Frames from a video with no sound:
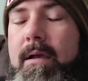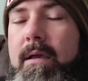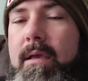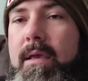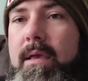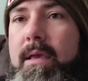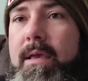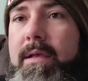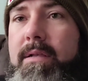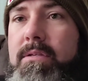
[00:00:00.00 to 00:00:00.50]

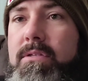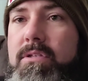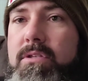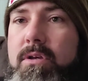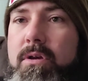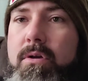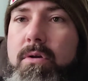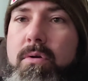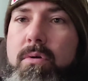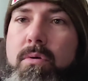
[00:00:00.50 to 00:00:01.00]
And
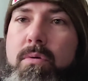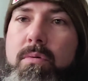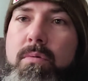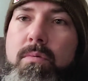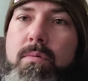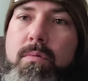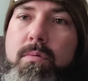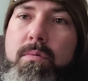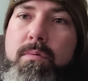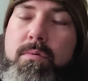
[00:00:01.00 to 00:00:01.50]
so,
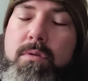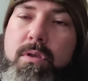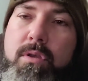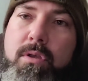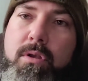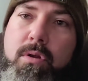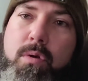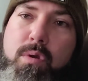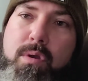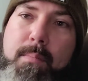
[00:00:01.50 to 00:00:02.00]

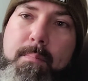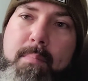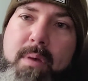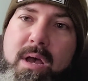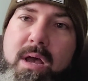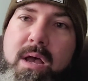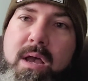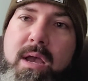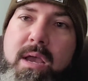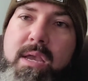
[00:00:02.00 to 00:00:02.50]

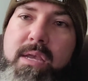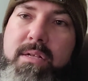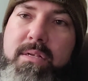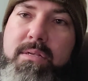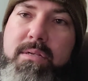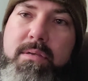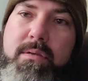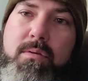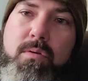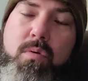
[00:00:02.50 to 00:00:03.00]
combined,
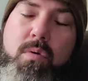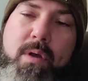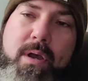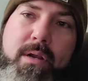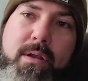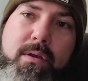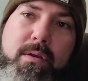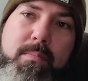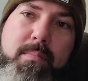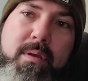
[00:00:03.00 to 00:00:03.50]
quite a
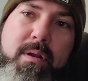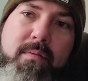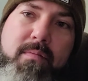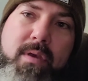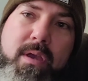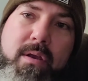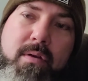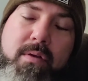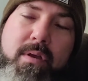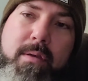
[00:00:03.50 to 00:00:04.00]
good bit of
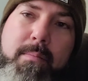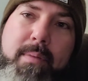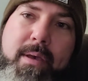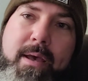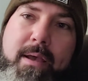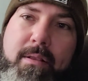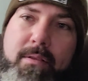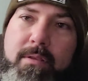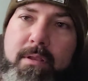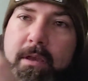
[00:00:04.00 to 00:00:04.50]
area
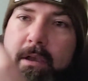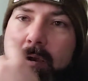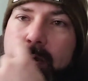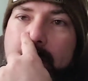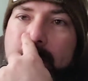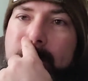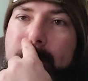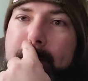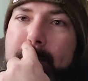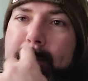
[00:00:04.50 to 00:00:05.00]
back
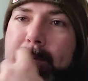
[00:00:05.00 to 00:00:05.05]
there.